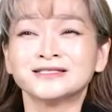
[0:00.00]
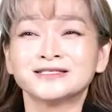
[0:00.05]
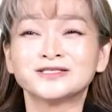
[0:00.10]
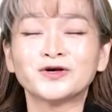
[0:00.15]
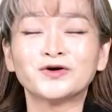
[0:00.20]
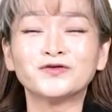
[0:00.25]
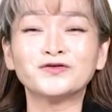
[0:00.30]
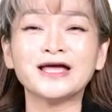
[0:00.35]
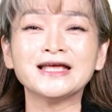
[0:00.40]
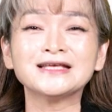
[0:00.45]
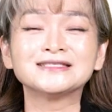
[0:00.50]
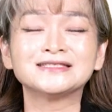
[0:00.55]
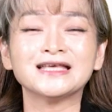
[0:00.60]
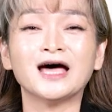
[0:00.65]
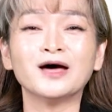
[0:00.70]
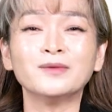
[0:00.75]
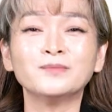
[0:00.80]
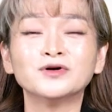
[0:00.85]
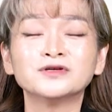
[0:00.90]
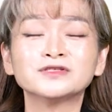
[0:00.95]
So
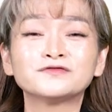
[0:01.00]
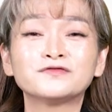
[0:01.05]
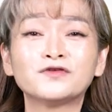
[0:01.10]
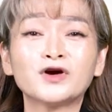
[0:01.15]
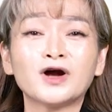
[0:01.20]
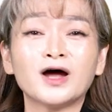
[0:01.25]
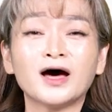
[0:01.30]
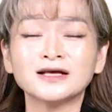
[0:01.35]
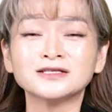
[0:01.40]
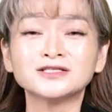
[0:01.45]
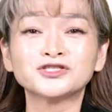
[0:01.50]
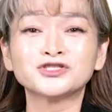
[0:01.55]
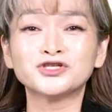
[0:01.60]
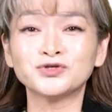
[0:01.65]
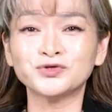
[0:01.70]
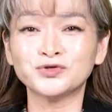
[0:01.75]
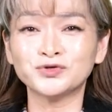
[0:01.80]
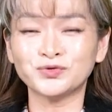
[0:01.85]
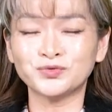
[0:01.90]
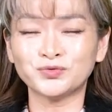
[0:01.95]
examples for us
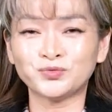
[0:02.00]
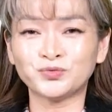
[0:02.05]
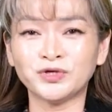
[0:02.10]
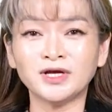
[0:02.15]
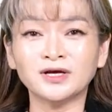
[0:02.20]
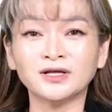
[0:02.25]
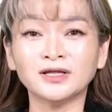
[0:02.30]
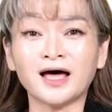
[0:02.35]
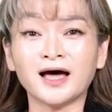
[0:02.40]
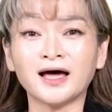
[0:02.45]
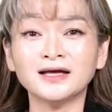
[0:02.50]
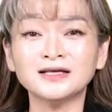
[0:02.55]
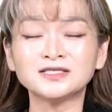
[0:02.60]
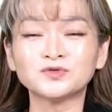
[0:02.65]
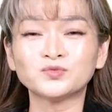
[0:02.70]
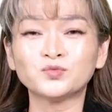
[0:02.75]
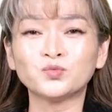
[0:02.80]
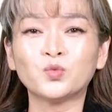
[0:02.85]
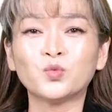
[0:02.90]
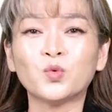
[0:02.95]
to
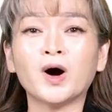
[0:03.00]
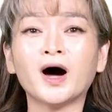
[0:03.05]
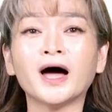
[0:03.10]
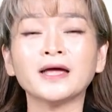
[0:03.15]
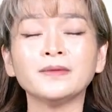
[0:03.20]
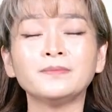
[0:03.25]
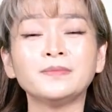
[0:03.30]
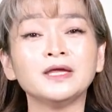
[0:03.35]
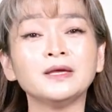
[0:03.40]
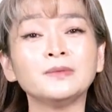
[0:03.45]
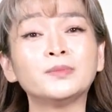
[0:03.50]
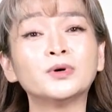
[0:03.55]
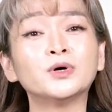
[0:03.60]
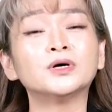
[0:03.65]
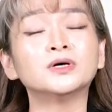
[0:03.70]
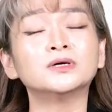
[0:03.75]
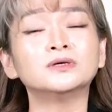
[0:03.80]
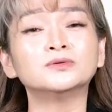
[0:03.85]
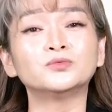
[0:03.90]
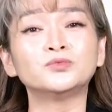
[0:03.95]
realize why
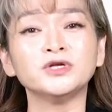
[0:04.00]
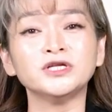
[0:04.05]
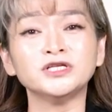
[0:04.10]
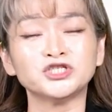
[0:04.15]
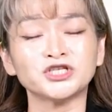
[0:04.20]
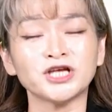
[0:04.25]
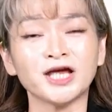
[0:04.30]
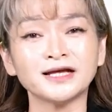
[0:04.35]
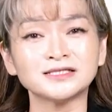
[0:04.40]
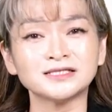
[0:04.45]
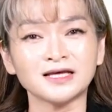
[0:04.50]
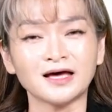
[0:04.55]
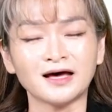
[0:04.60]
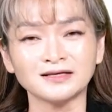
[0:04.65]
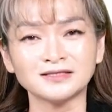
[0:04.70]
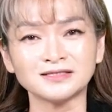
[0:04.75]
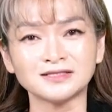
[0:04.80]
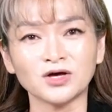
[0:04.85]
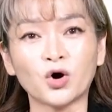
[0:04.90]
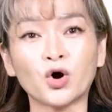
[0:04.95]
people reject
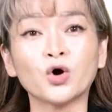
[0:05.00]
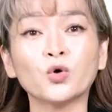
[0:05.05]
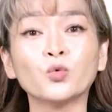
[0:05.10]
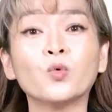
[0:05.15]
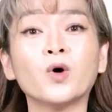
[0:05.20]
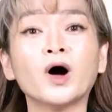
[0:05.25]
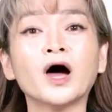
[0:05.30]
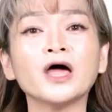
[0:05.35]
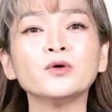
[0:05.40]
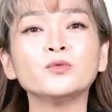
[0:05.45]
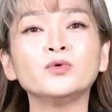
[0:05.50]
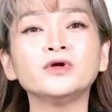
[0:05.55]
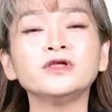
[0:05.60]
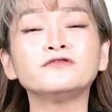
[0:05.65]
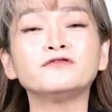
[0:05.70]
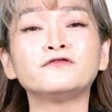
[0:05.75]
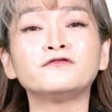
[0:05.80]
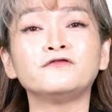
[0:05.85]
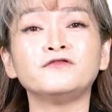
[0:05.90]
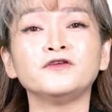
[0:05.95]
us or why we
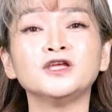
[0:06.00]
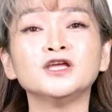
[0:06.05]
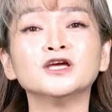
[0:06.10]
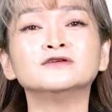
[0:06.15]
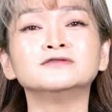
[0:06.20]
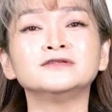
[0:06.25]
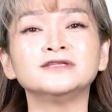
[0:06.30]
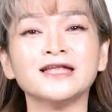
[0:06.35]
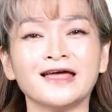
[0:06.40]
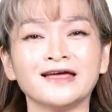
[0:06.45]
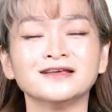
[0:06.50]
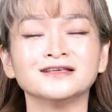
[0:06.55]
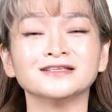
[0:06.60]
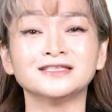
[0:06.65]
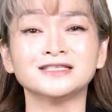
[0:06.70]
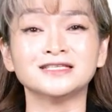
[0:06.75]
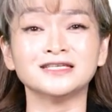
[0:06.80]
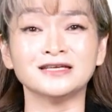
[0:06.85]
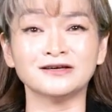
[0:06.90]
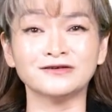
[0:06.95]
feel
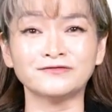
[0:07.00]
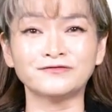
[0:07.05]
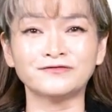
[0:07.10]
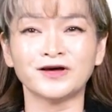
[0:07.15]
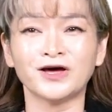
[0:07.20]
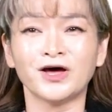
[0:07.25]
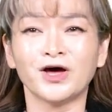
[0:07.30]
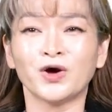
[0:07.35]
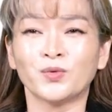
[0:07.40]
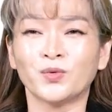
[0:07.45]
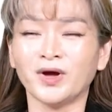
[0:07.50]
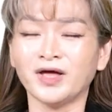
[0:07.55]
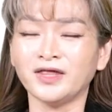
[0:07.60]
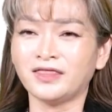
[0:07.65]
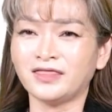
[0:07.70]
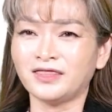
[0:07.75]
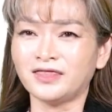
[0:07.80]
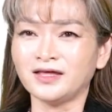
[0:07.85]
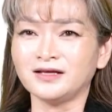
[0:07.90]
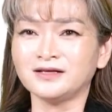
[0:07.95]
negative
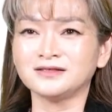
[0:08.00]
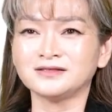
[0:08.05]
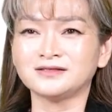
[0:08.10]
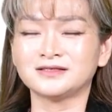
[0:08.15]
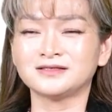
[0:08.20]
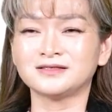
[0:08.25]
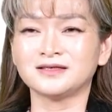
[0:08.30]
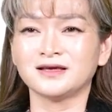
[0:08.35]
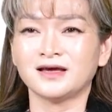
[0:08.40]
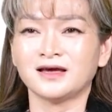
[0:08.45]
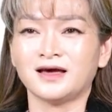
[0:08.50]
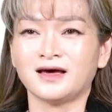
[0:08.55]
when things